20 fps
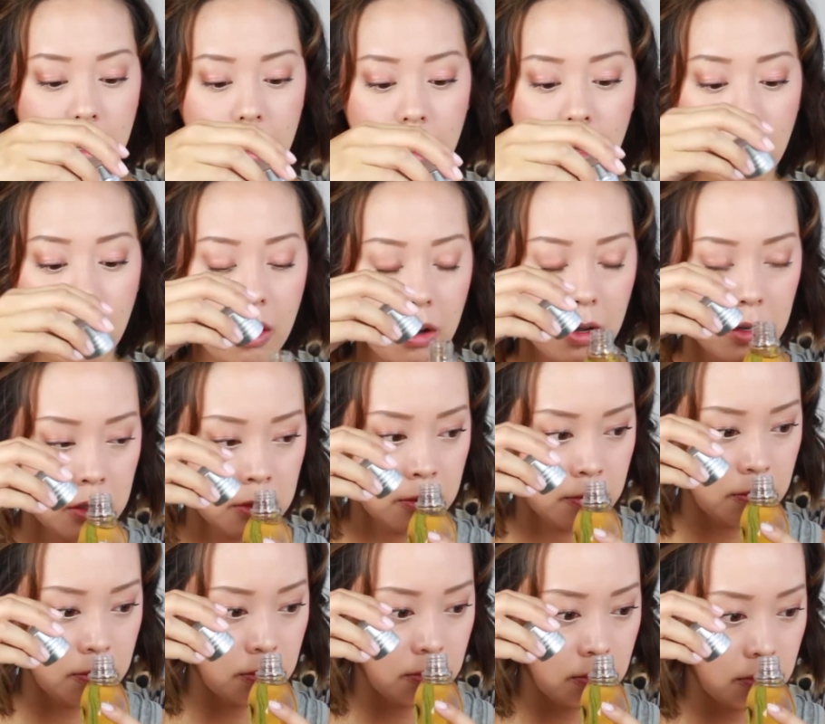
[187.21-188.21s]
oh,
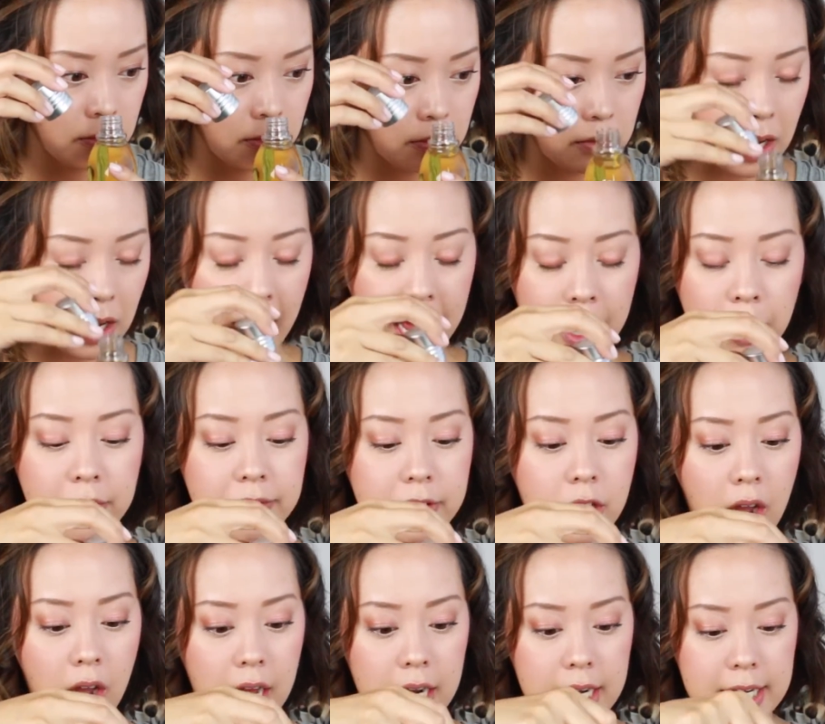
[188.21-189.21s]
I don't even
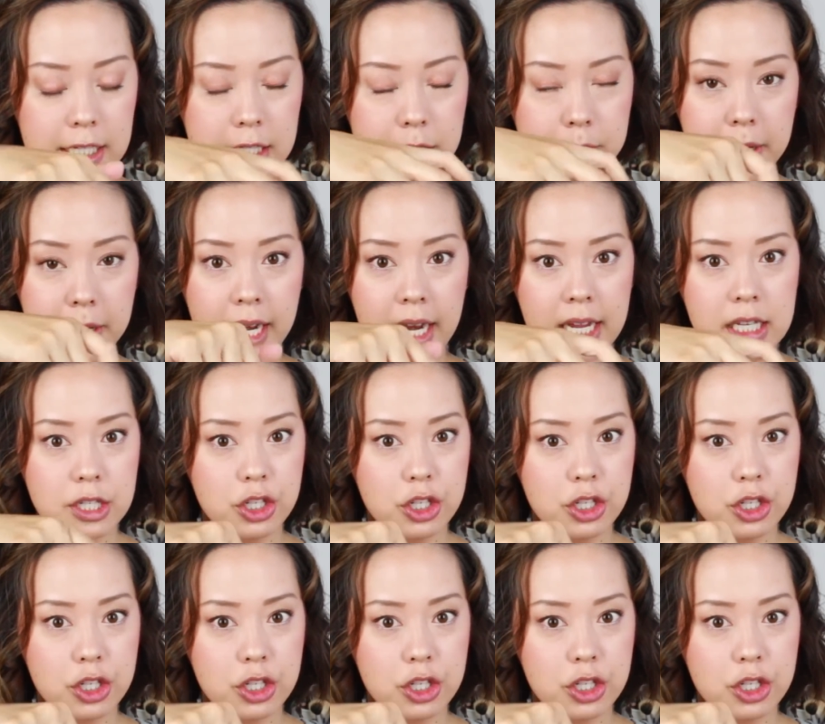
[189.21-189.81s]
know how to explain it.